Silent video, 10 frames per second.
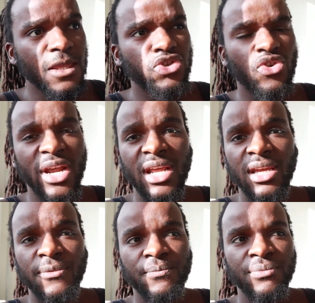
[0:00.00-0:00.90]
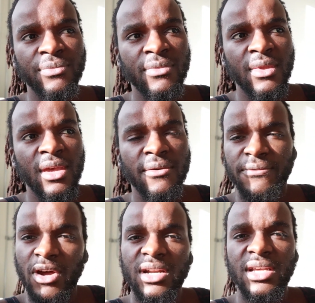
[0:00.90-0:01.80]
training
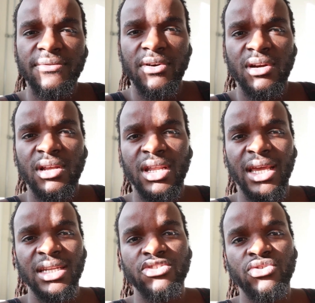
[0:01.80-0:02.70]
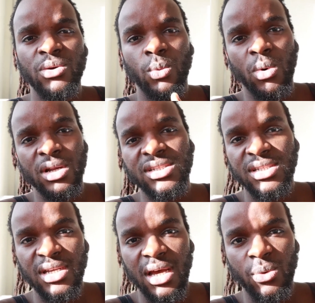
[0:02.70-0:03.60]
front lever like literally
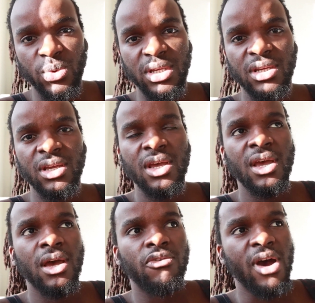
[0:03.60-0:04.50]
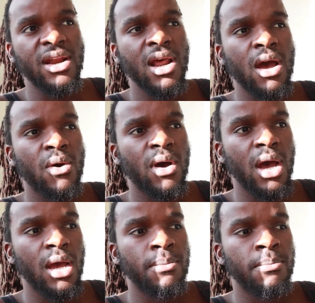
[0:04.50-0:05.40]
once a week. Right now
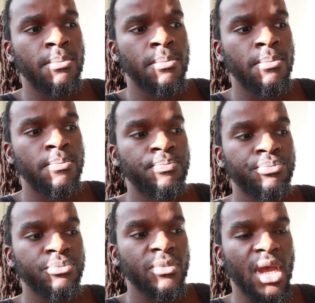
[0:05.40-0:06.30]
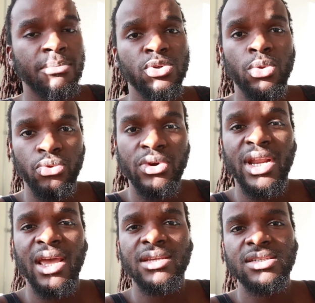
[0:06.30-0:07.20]
I'm doing 3
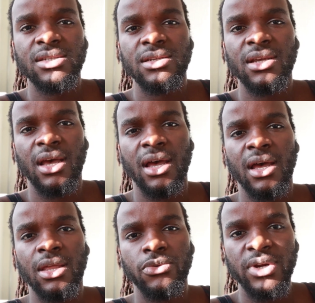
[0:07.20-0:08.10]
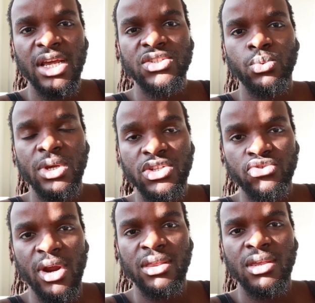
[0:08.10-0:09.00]
days, 3 days a week
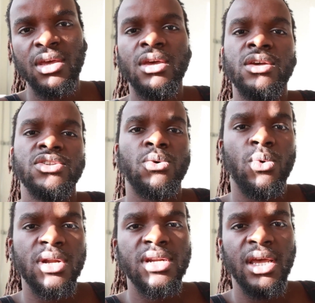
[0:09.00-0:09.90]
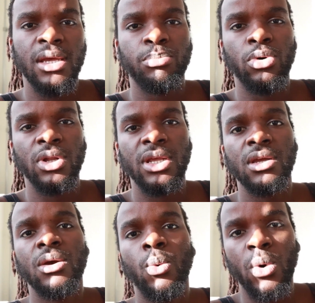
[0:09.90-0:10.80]
strength. So 1 day
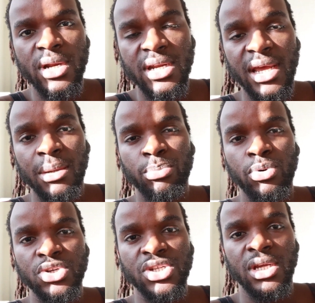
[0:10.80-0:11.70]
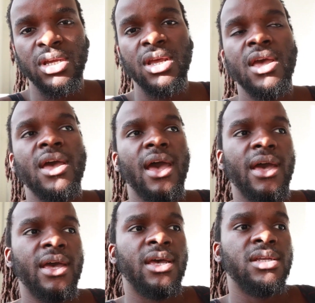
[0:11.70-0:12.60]
pulling, 1 day pushing,
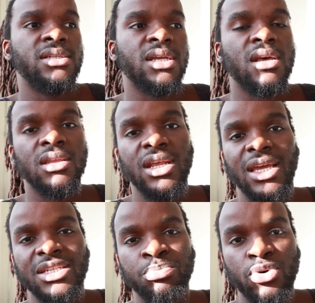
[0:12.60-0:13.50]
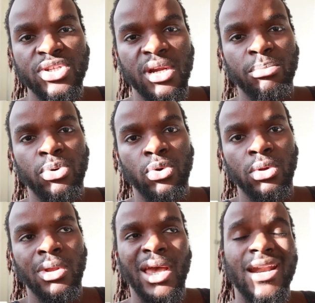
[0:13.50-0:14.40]
and another day is push and
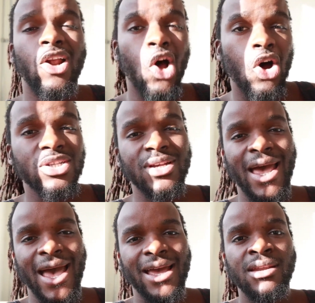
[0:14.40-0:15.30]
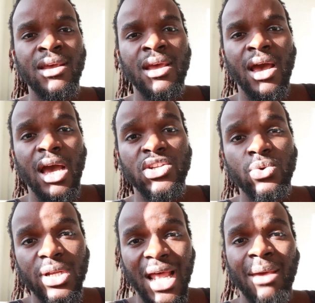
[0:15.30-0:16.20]
pull. And I'll also add, I
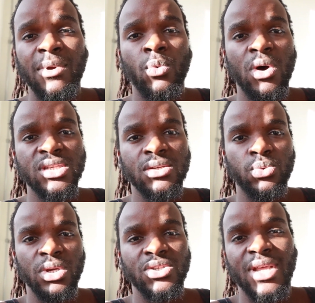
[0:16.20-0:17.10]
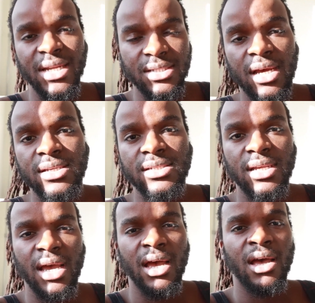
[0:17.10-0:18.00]
do climbing once a week. So that does
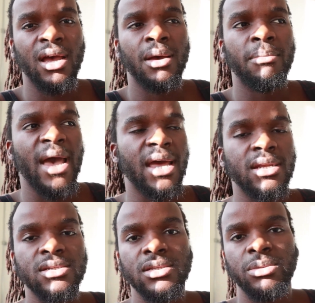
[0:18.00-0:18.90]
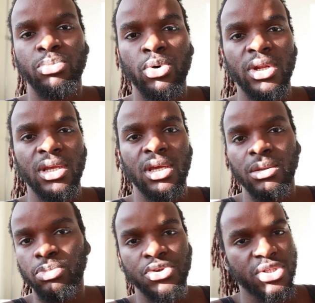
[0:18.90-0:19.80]
add into the pulling and
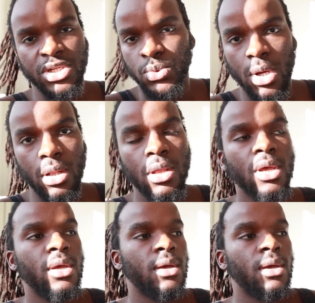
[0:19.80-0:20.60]
the pushing as well.